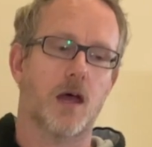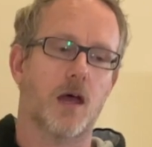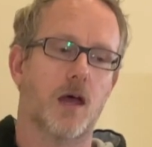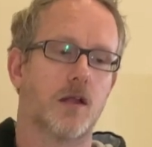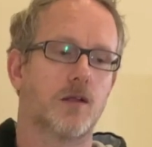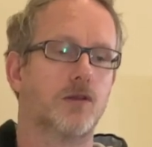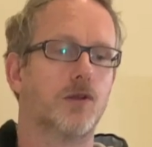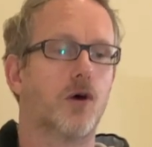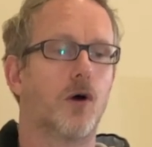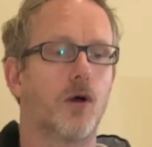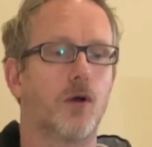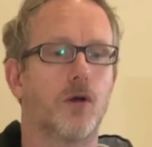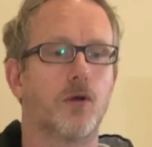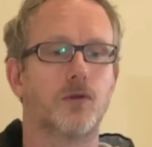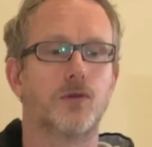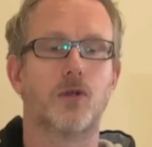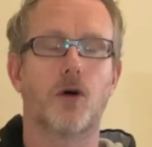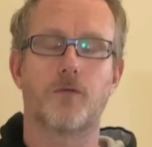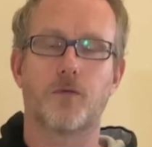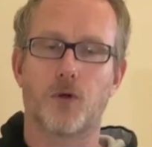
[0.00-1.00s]

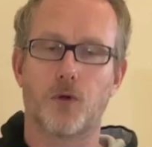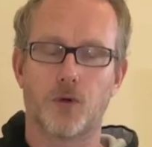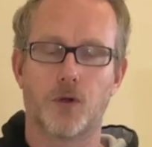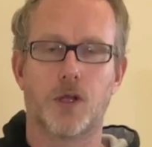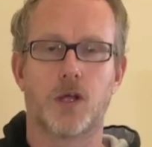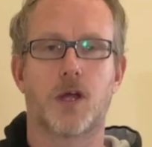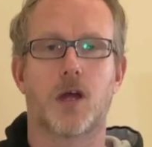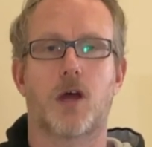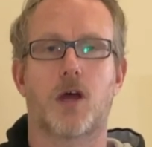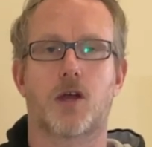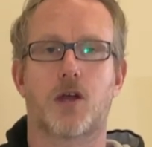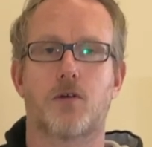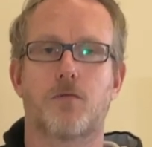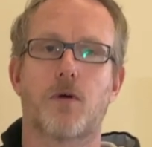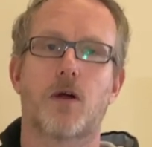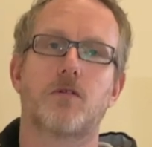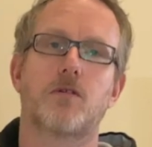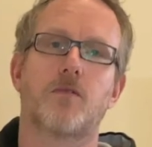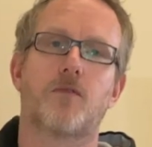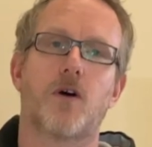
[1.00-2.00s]
novel
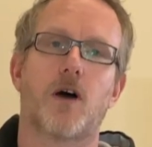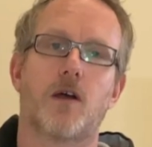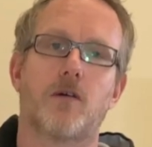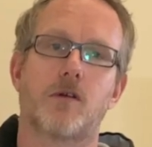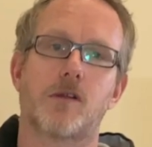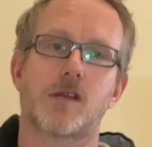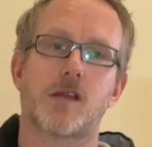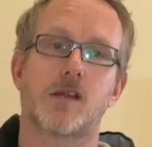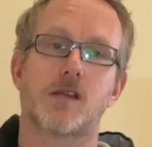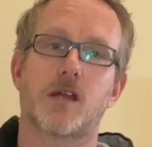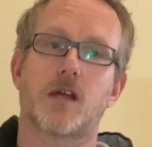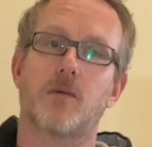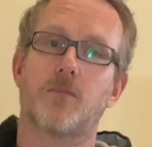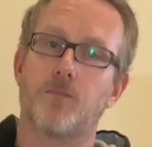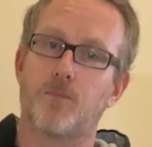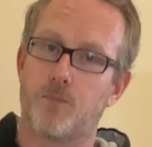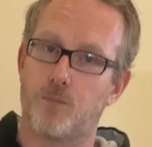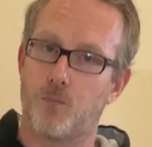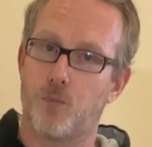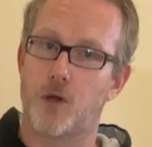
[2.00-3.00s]
coronavirus, as it
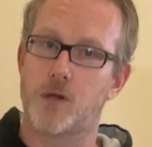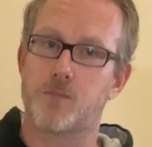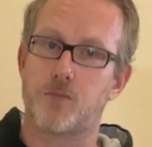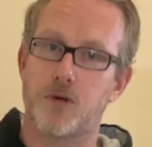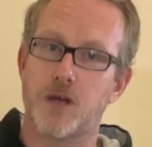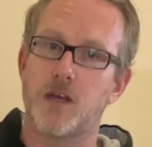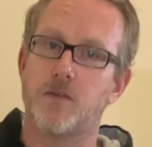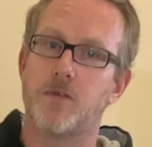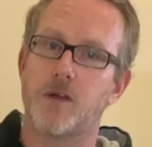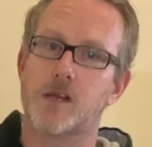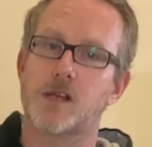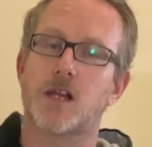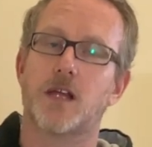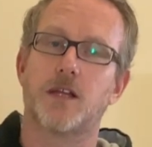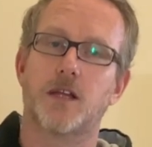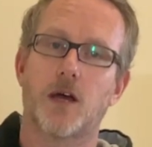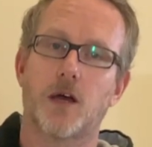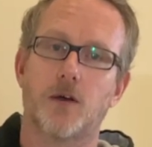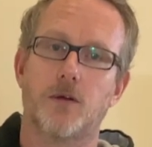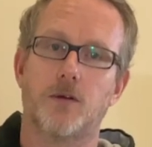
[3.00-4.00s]
was previously
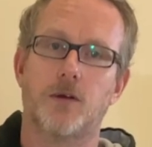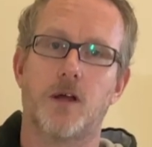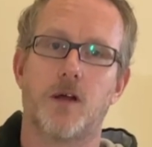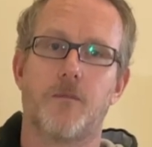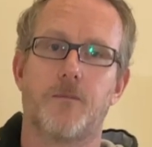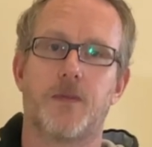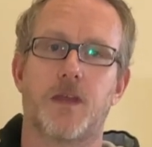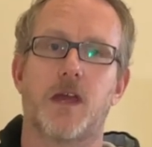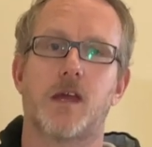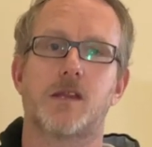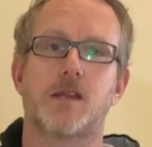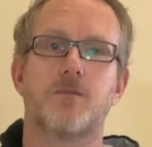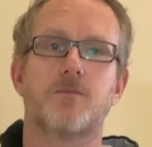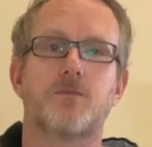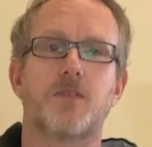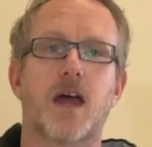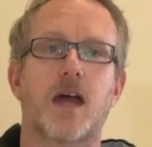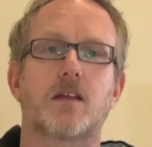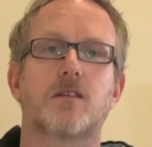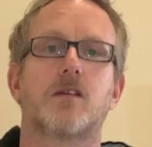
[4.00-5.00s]
known, is in
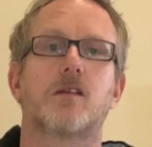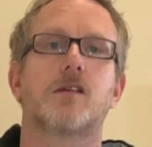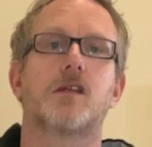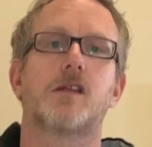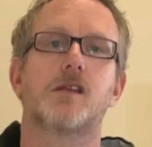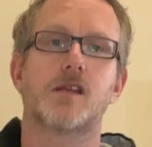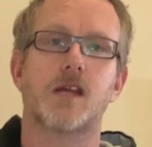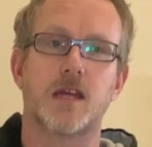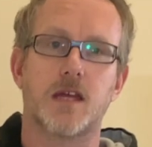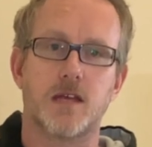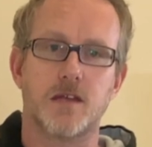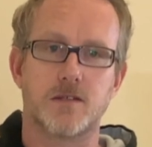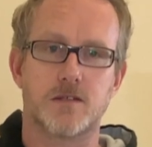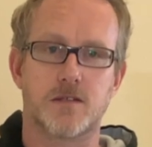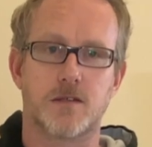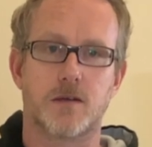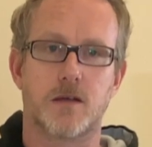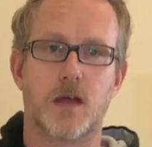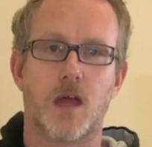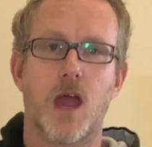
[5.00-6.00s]
fact a
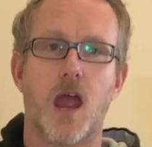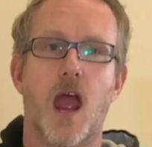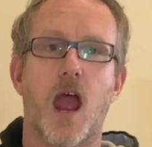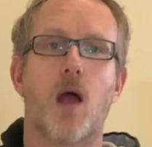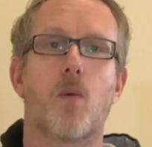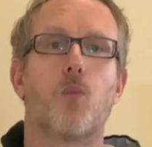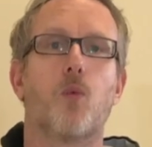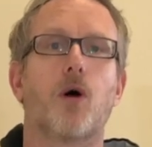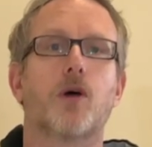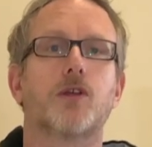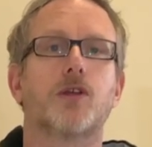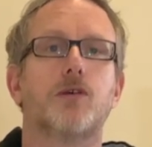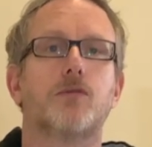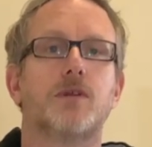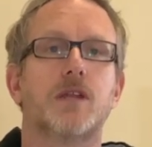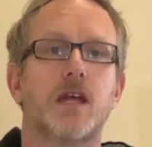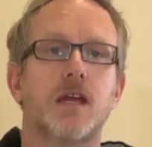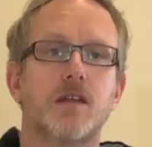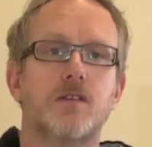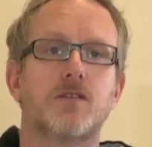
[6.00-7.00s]
disease. And what you
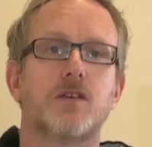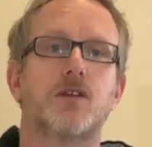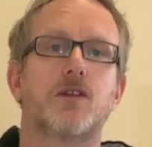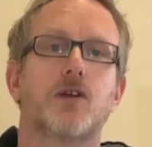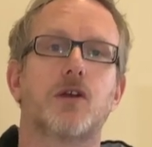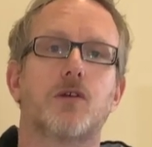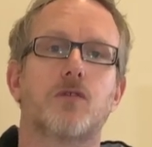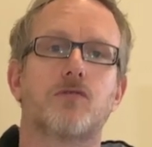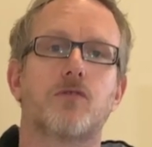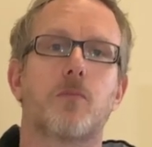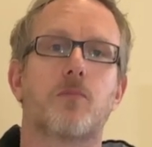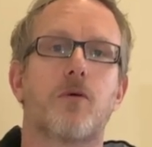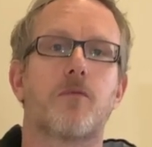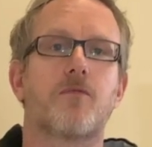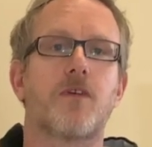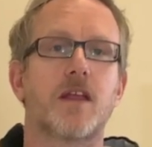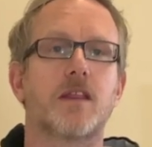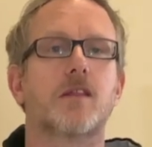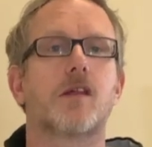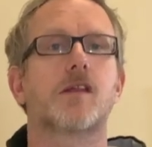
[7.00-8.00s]
need to do to
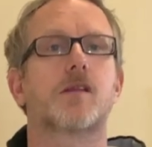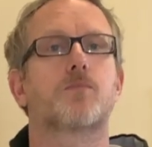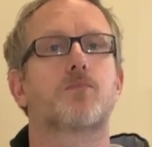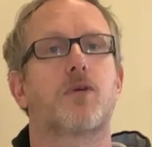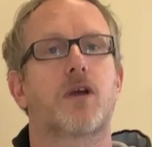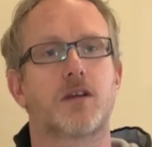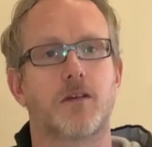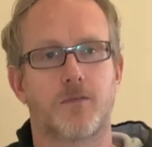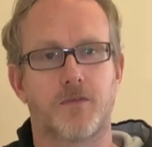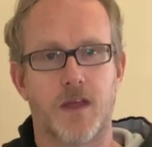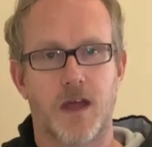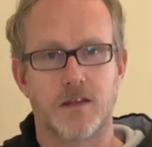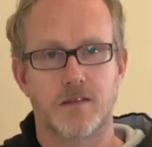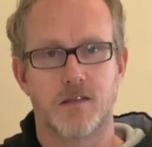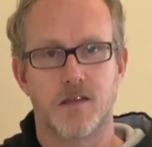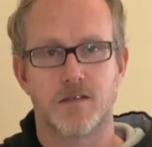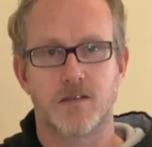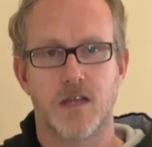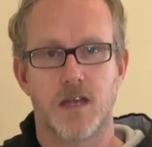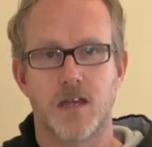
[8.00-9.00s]
prevent the spread of that
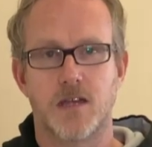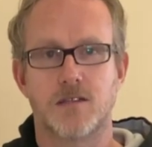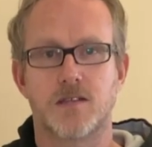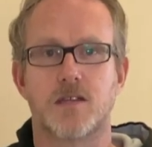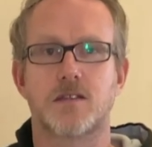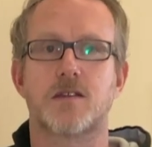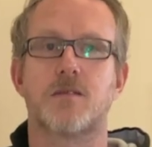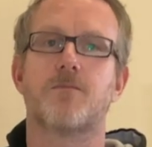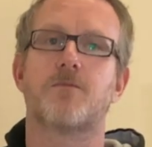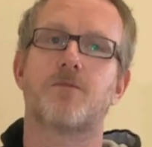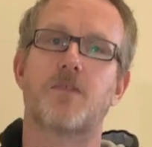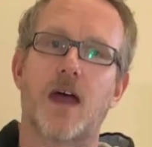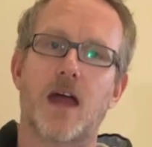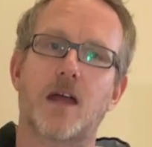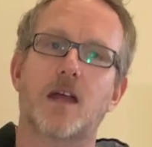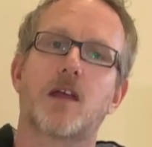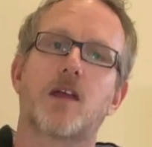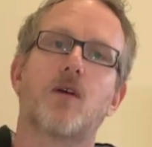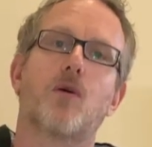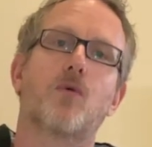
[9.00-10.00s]
disease is in
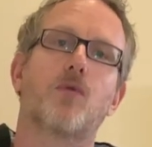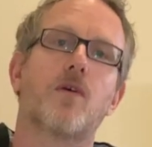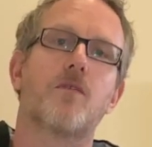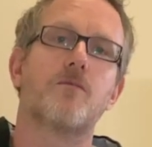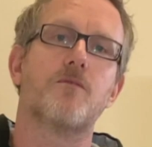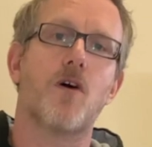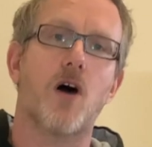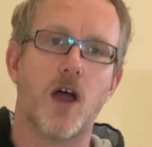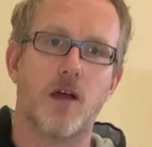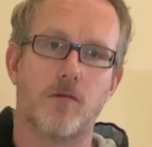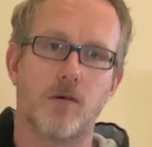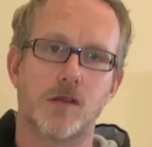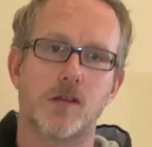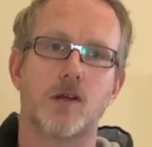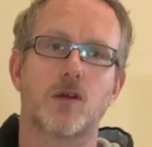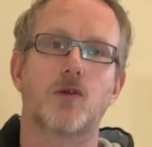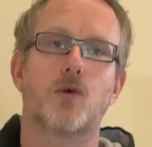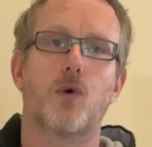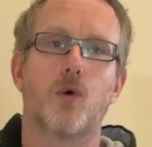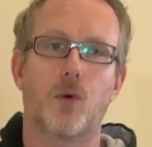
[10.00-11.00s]
fact kill the virus
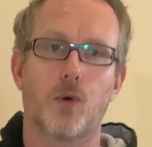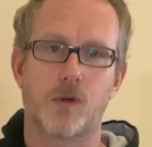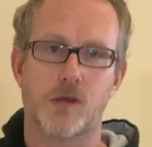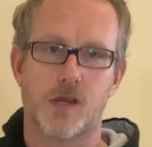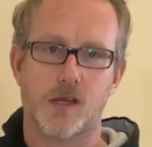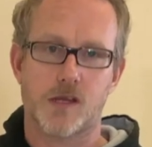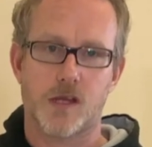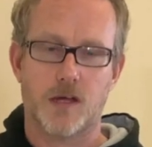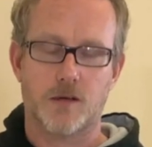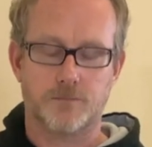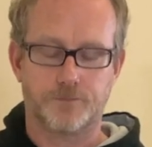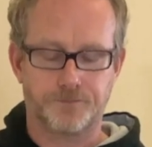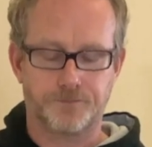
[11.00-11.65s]
that causes it.